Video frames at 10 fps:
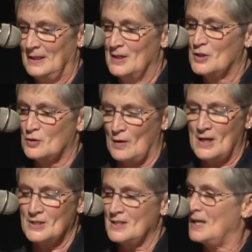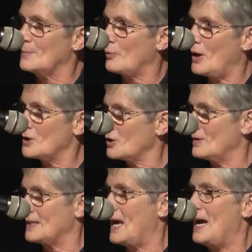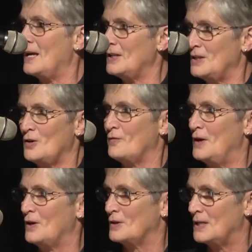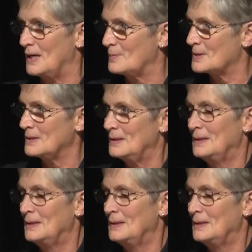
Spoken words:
Stress and pressure is at your fingertips.